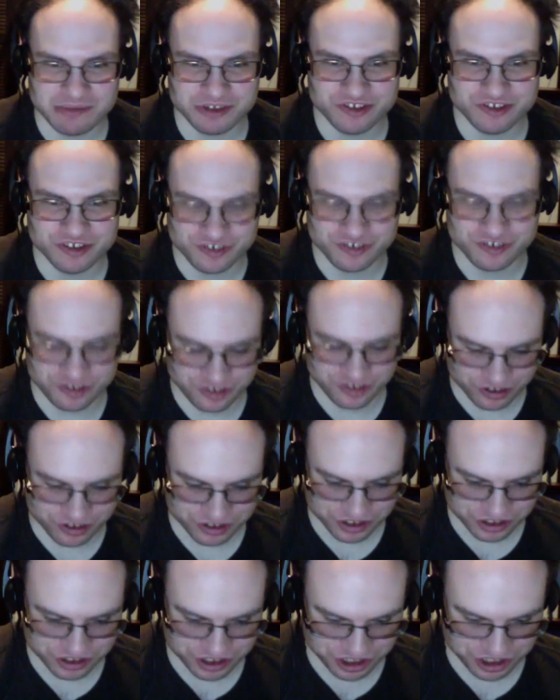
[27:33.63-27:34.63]
It's just
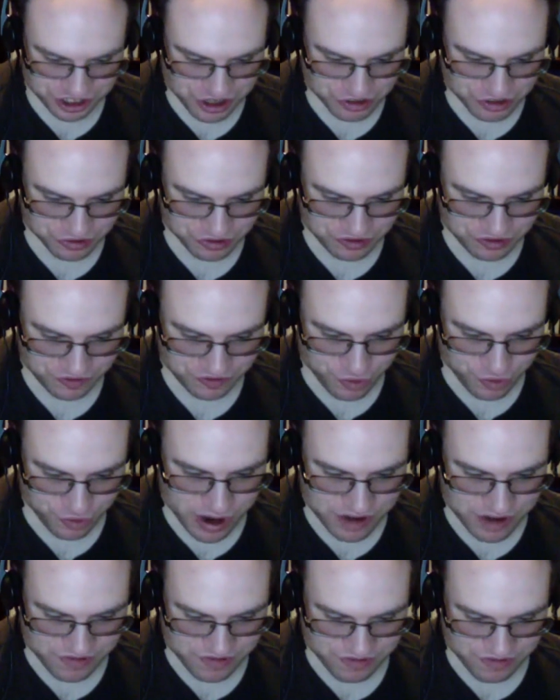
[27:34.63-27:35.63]
certain shows for
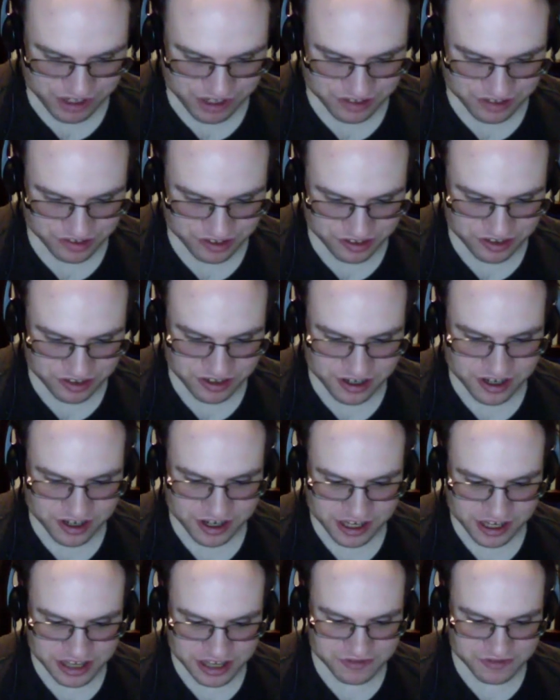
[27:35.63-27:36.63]
whatever reason,
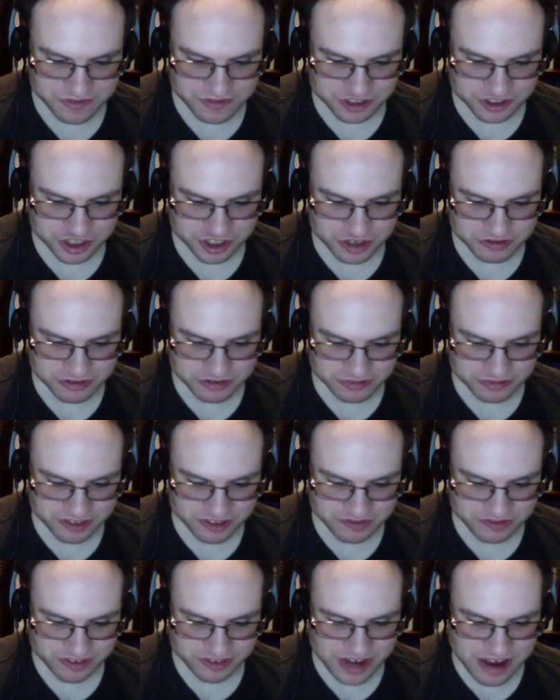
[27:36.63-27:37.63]
even if the show themselves
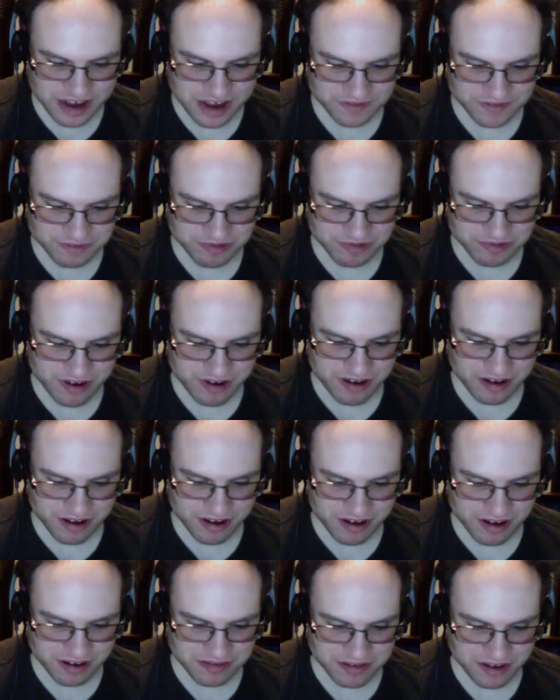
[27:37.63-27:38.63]
doesn't have
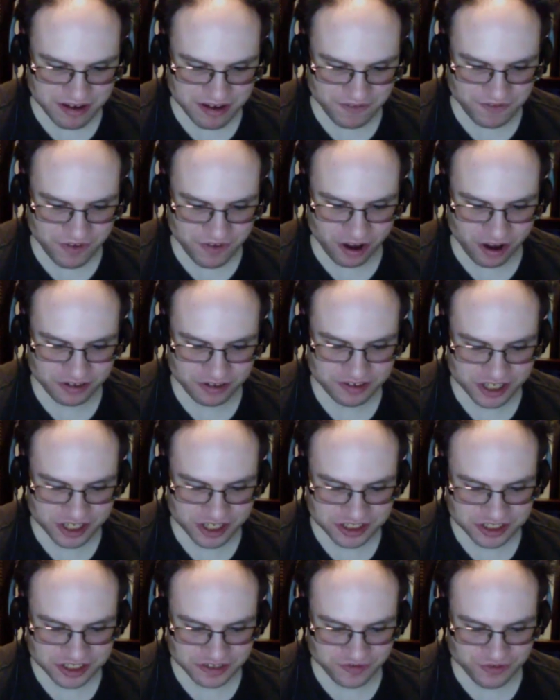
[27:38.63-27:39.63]
a fault,
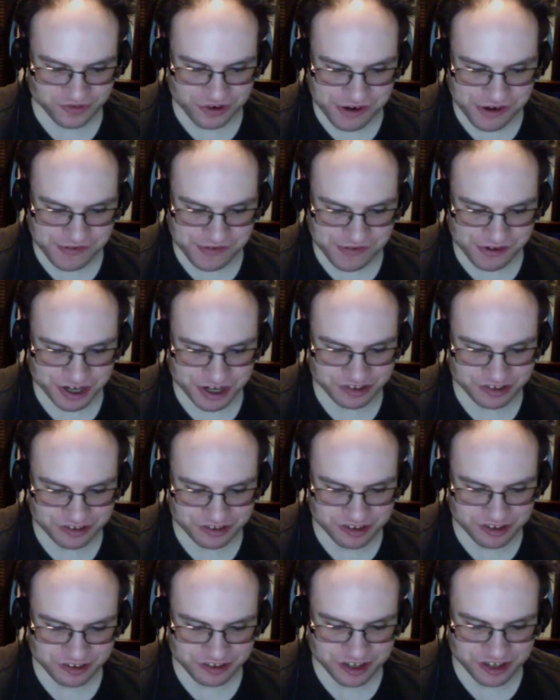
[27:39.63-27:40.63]
just for whatever reason
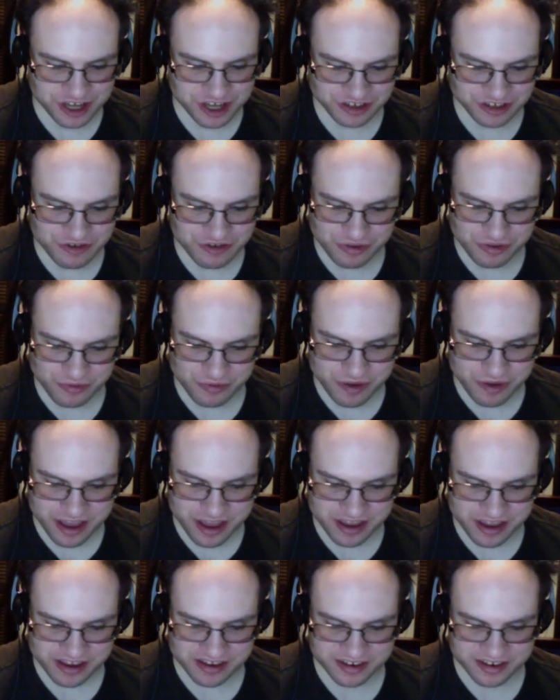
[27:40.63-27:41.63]
doesn't hit you the way.